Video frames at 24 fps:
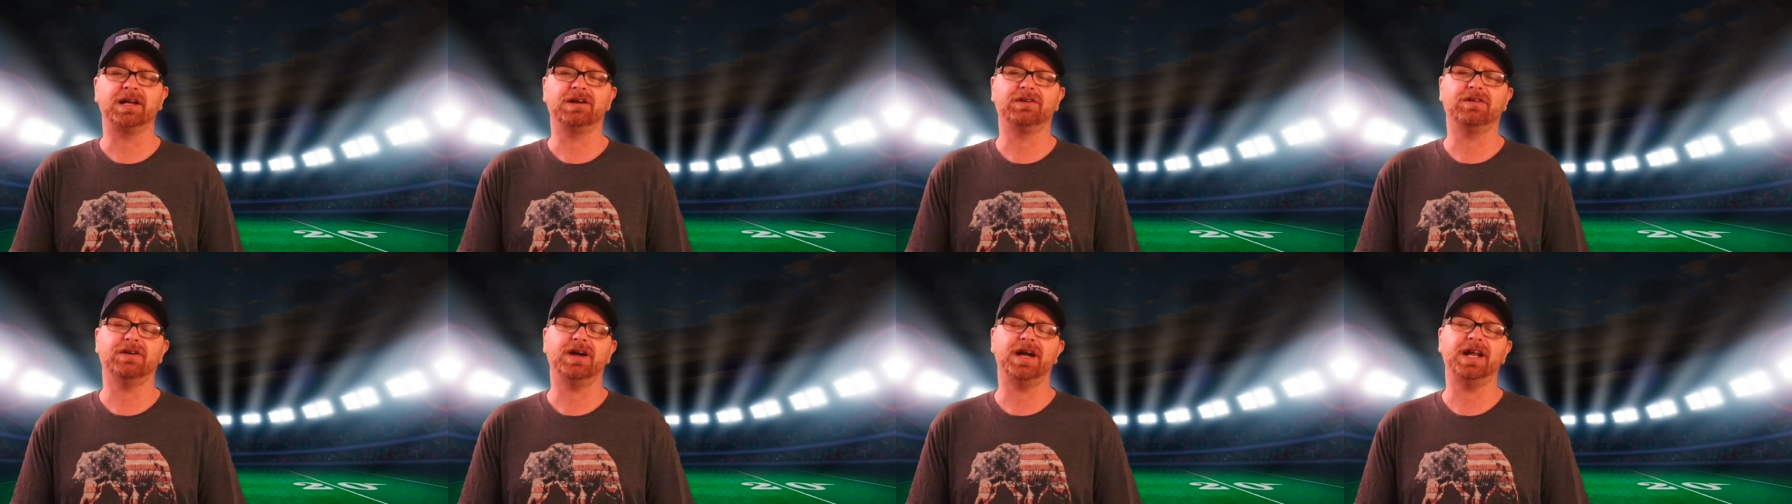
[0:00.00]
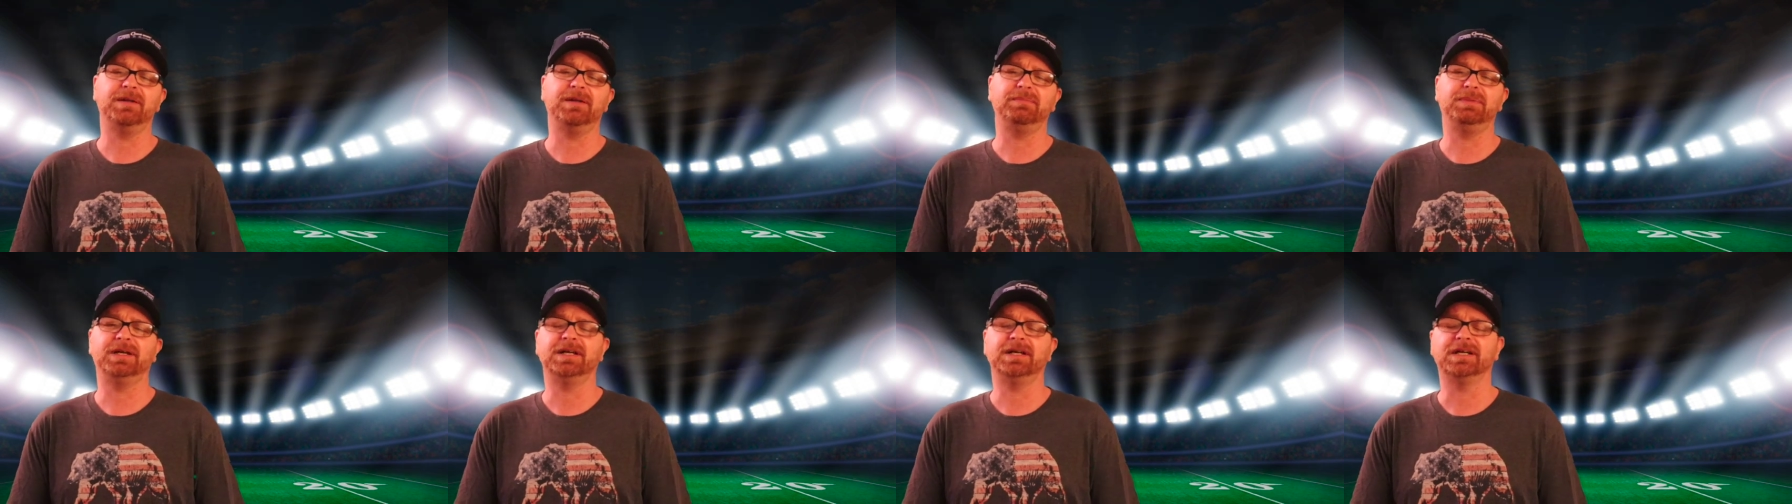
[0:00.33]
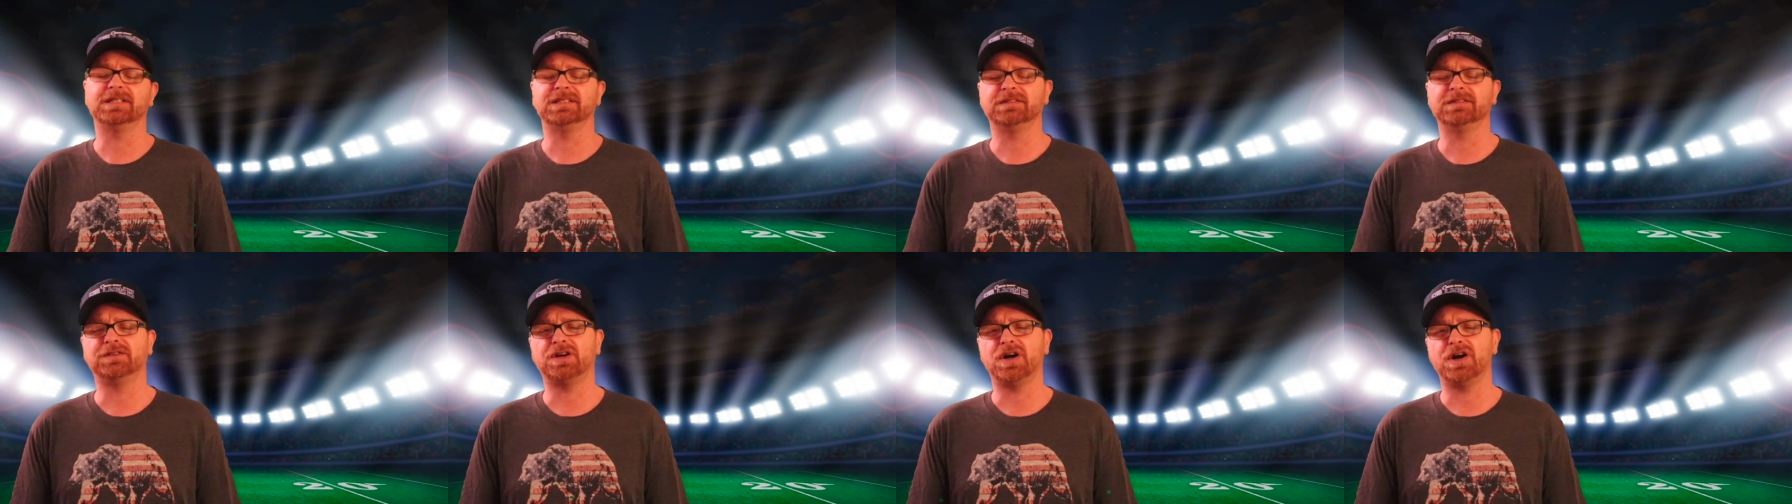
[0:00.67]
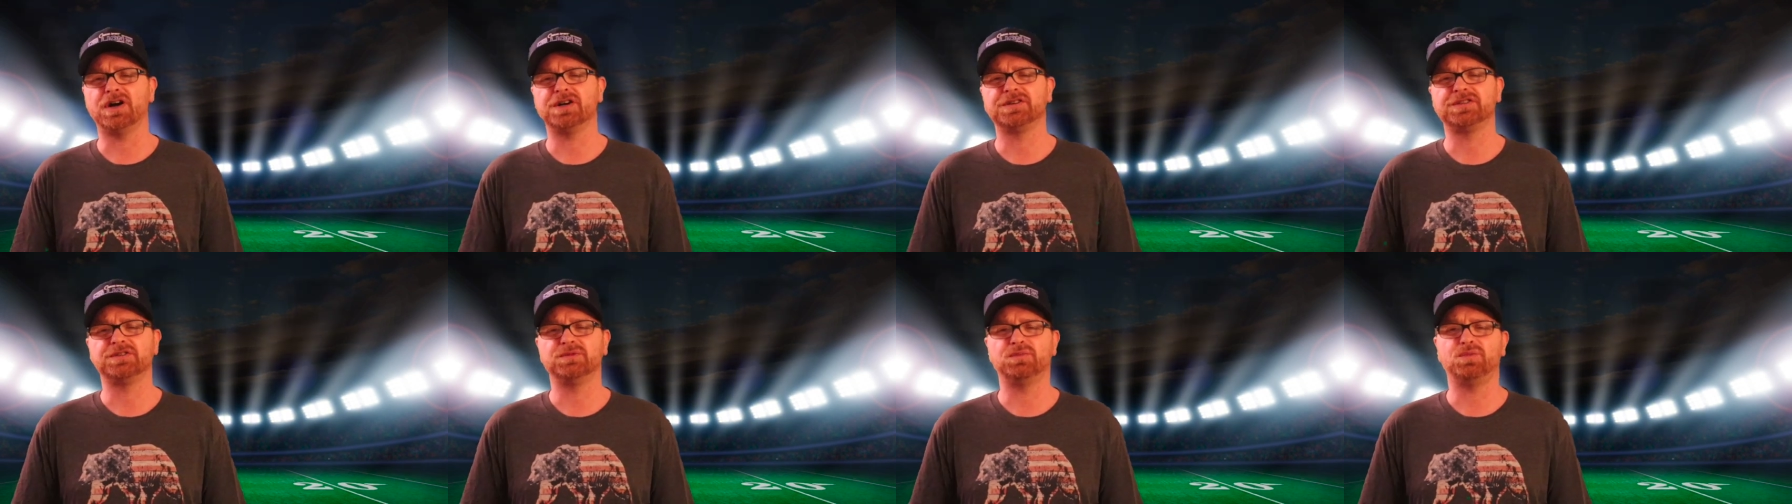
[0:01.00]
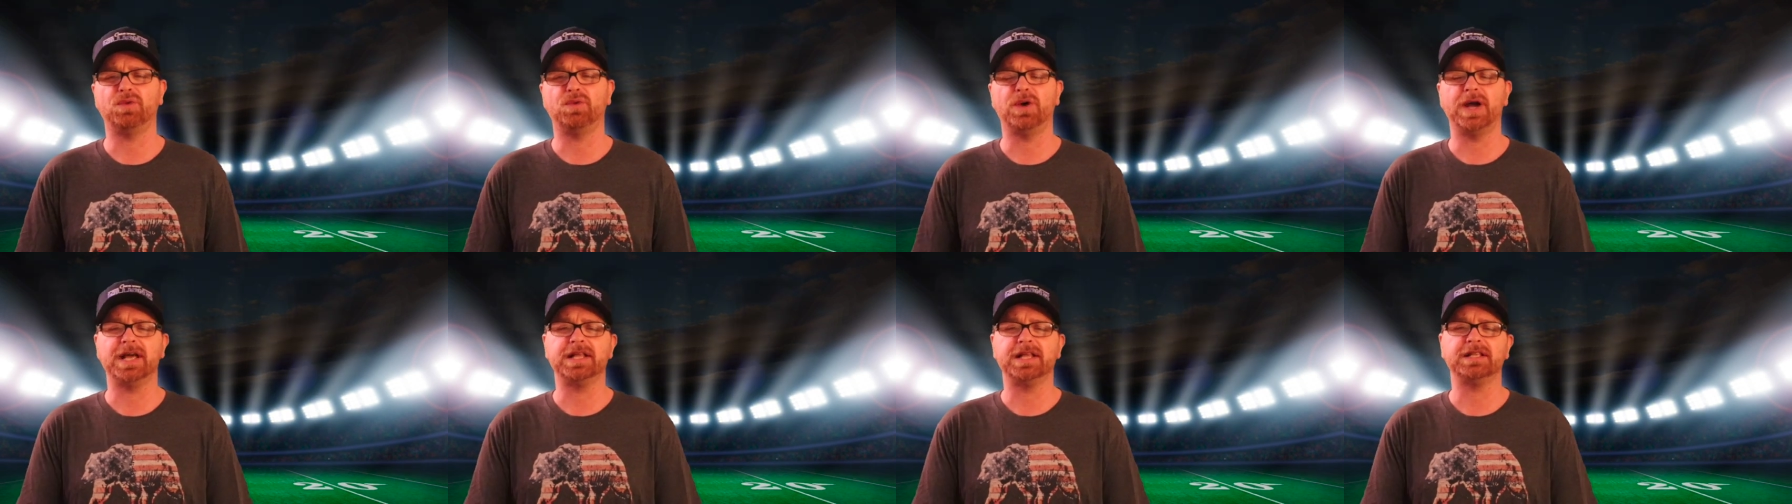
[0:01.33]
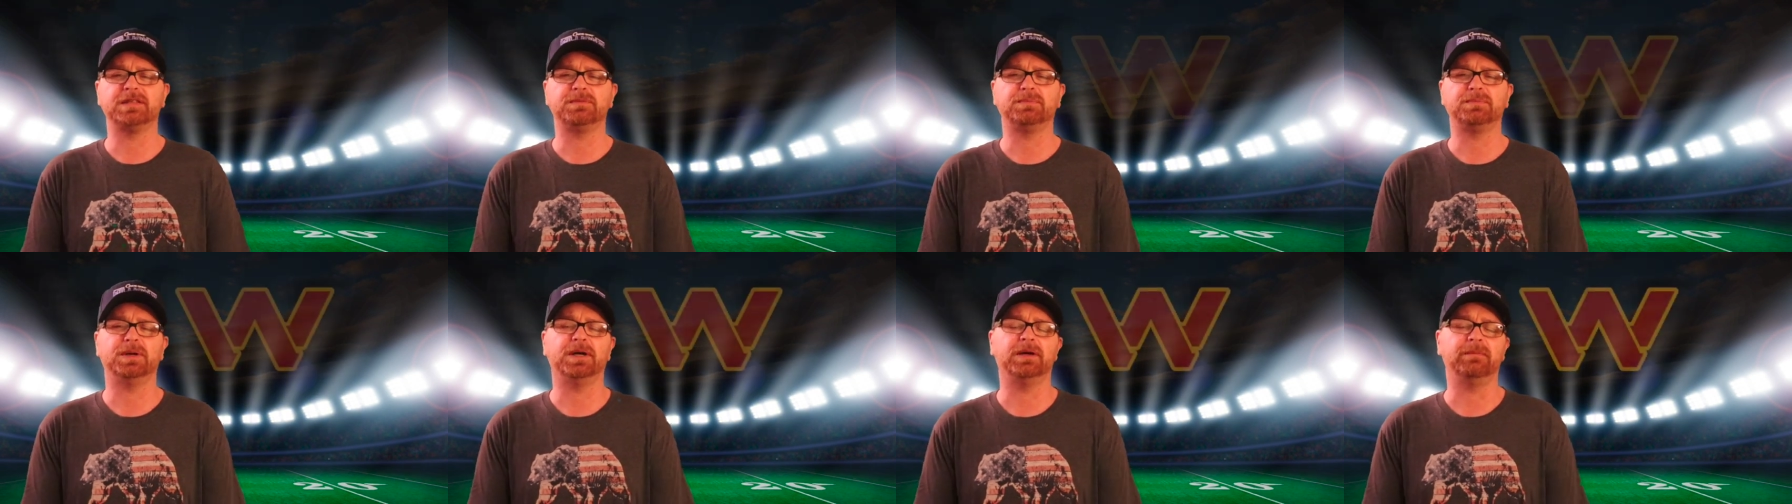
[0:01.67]
of credit because of Carson
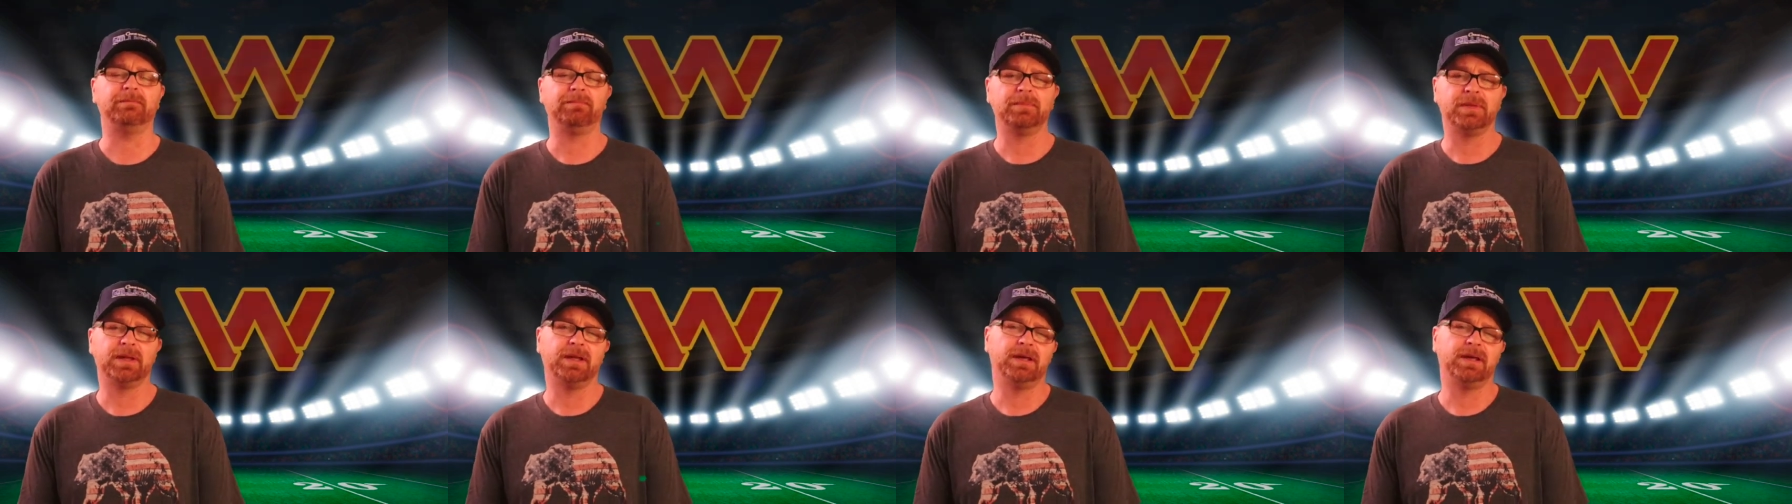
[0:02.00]
Wentz, but